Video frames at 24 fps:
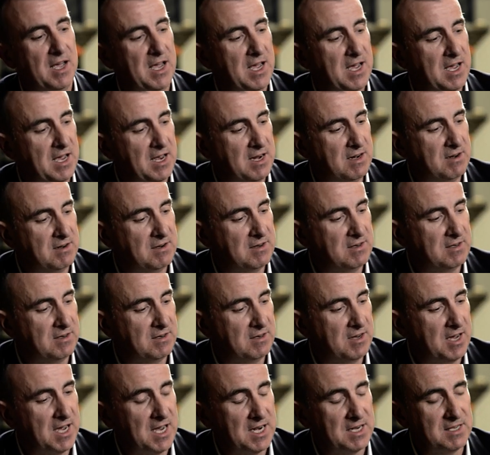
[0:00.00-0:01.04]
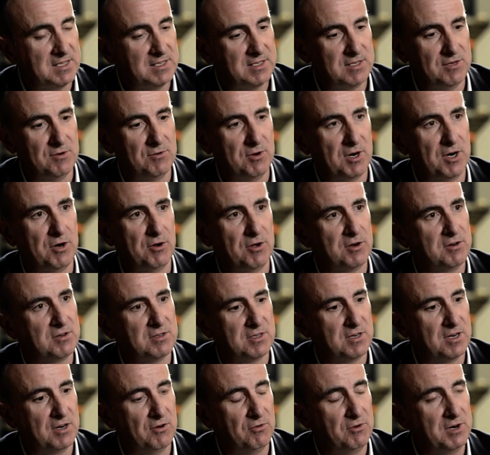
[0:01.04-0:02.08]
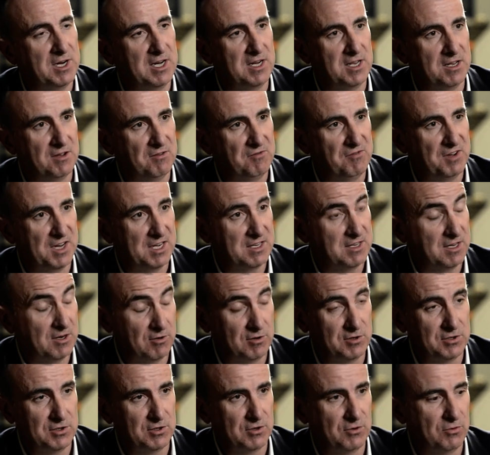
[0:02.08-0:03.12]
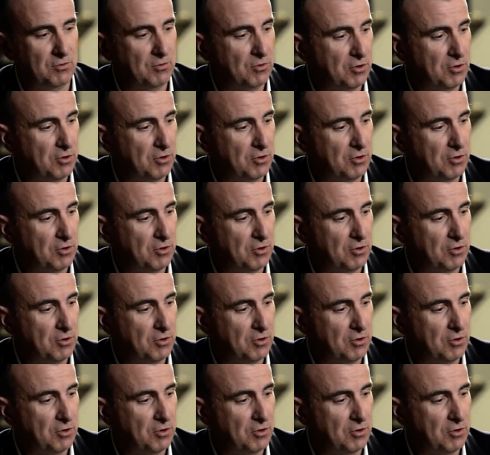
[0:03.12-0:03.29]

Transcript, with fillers: and uh, hence you are not uh, really affecting also